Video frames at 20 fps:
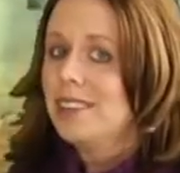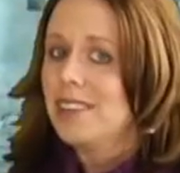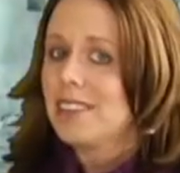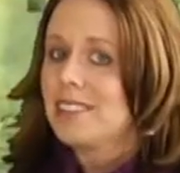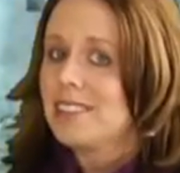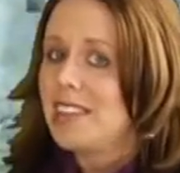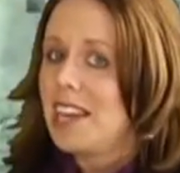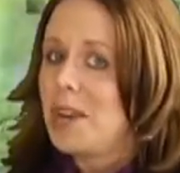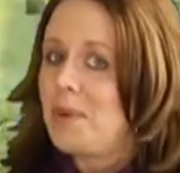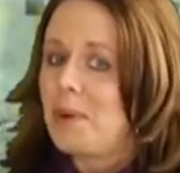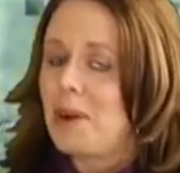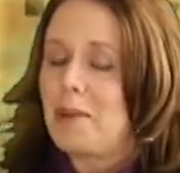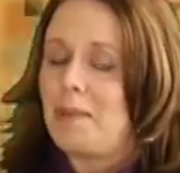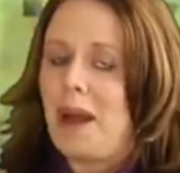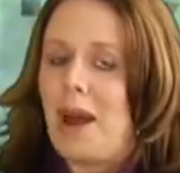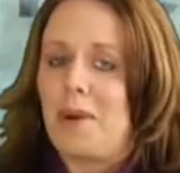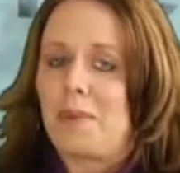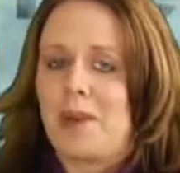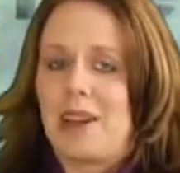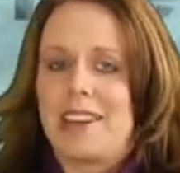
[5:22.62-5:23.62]
looks like we're
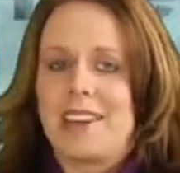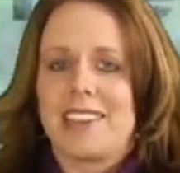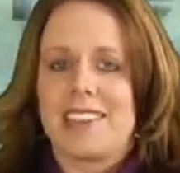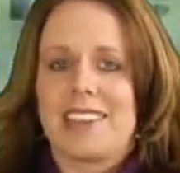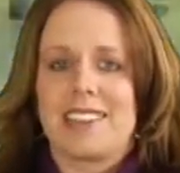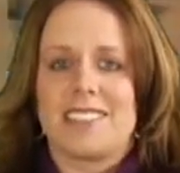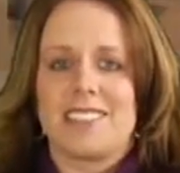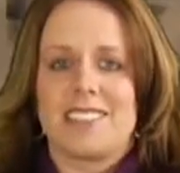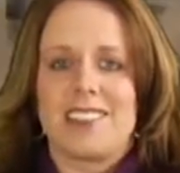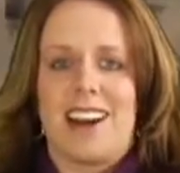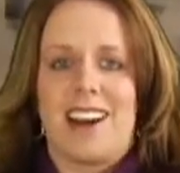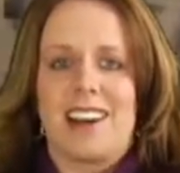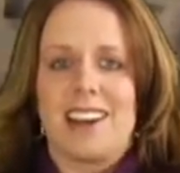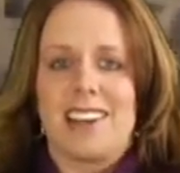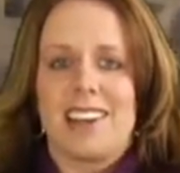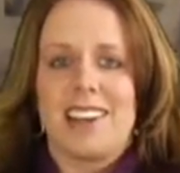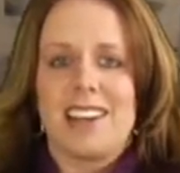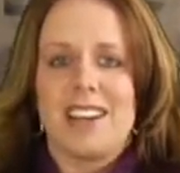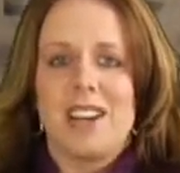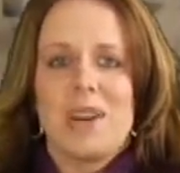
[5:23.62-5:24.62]
about ready to get
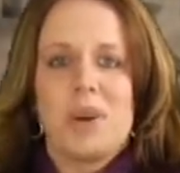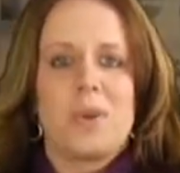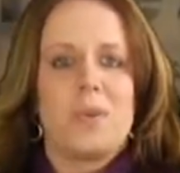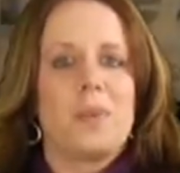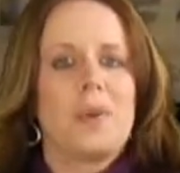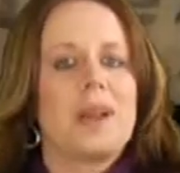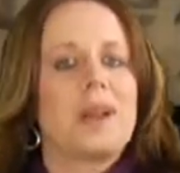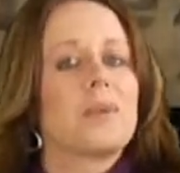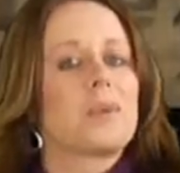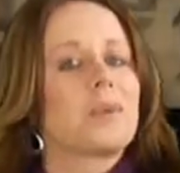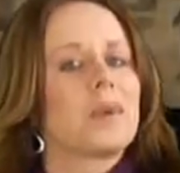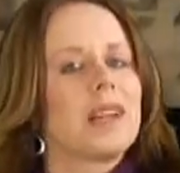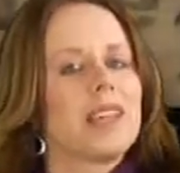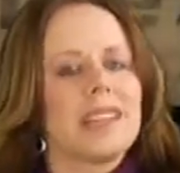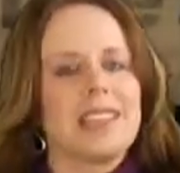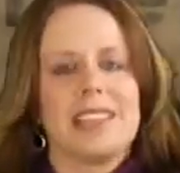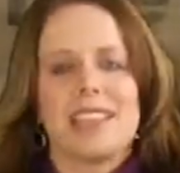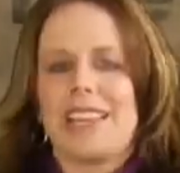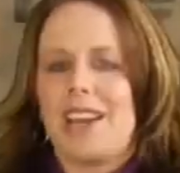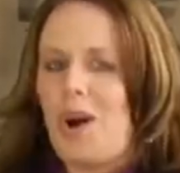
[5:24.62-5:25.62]
started. We
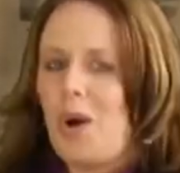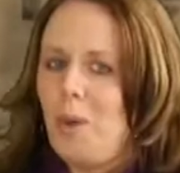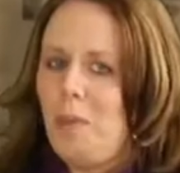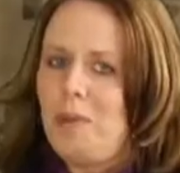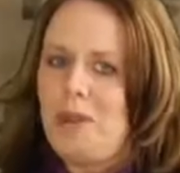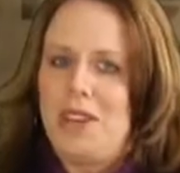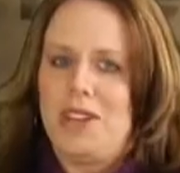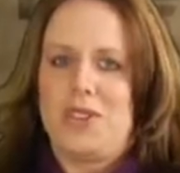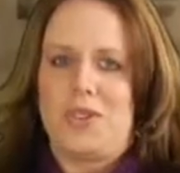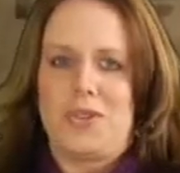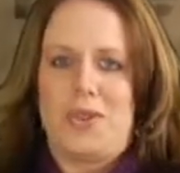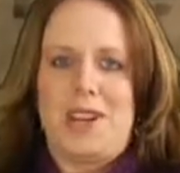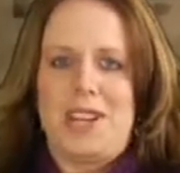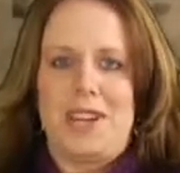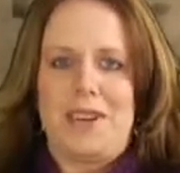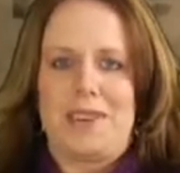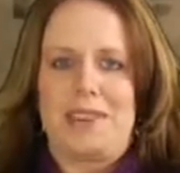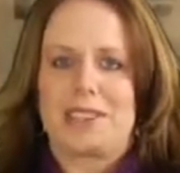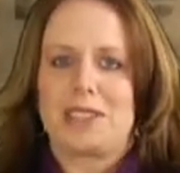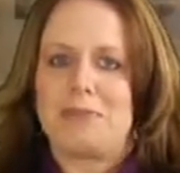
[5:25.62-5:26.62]
really hope you enjoy
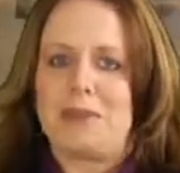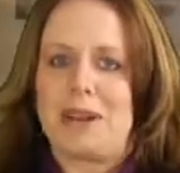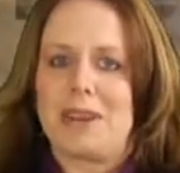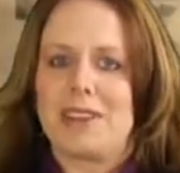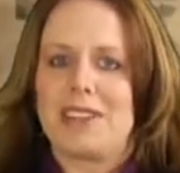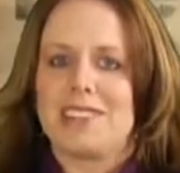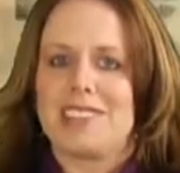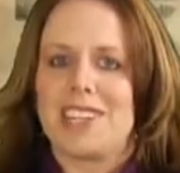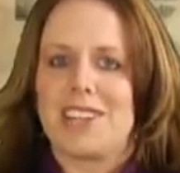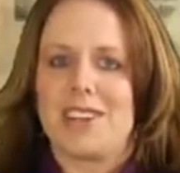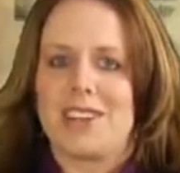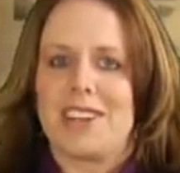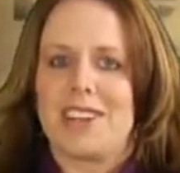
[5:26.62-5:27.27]
your experience here